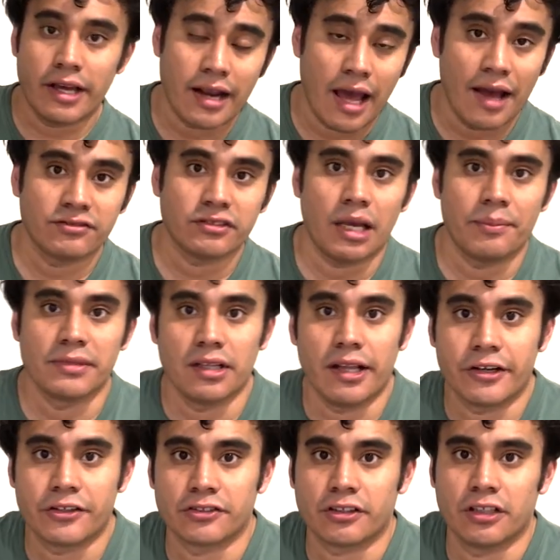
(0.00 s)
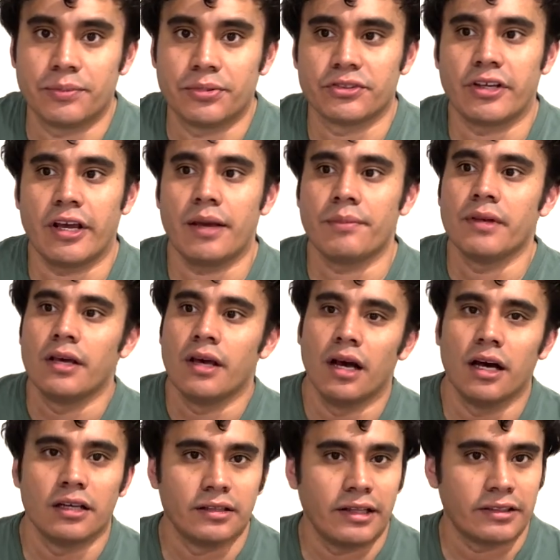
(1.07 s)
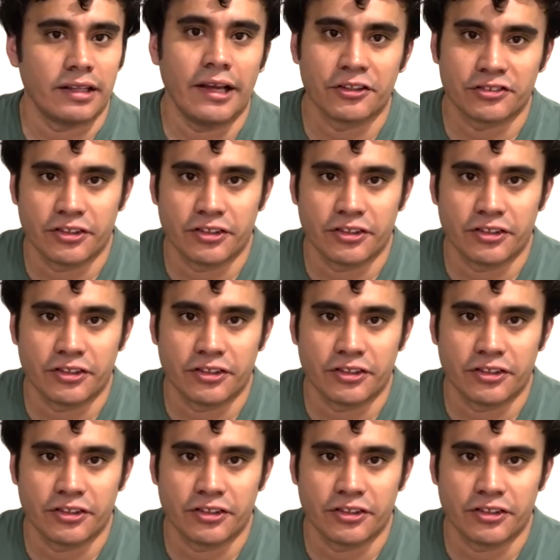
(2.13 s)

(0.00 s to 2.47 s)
halftime in the Lakers-Clippers game. Lakers